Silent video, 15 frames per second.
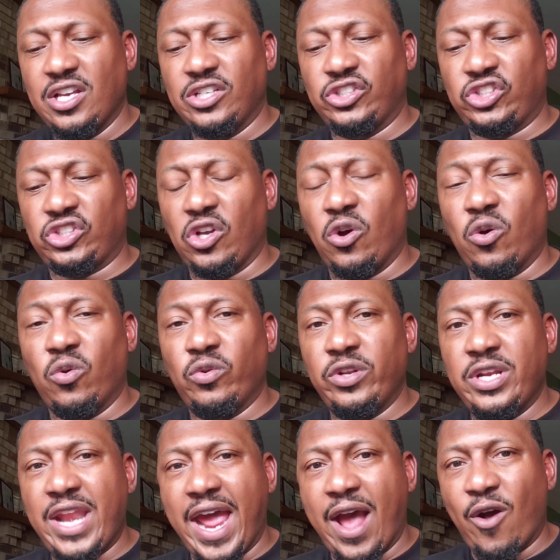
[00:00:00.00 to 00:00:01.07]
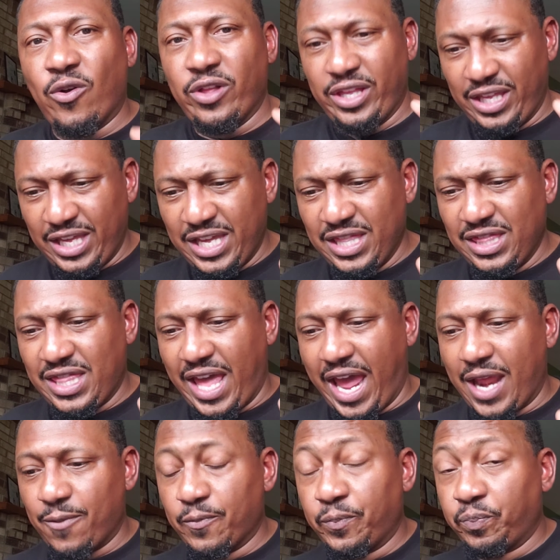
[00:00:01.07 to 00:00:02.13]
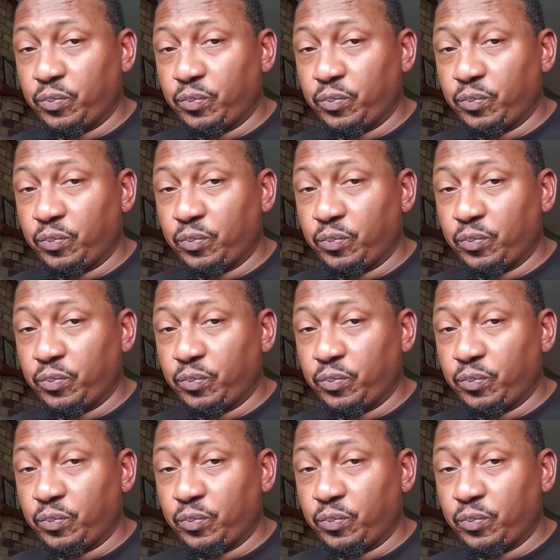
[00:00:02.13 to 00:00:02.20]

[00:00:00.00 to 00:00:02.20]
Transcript: So now in that,